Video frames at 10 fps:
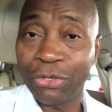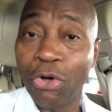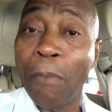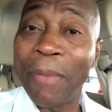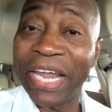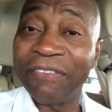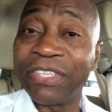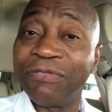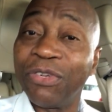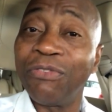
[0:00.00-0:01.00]
Your
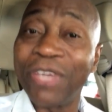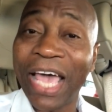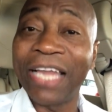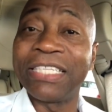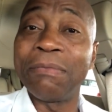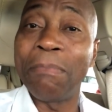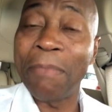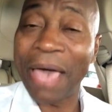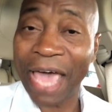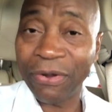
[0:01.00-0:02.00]
metaphysical view of reality
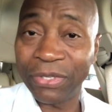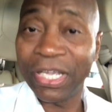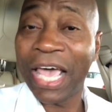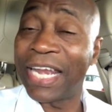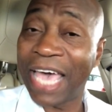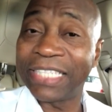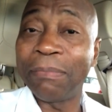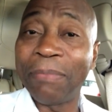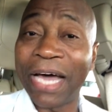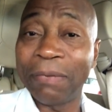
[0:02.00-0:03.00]
matters, and that's
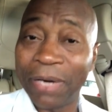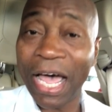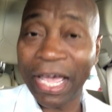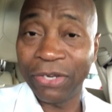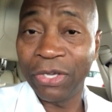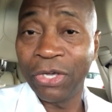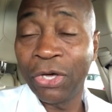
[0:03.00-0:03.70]
the bottom line.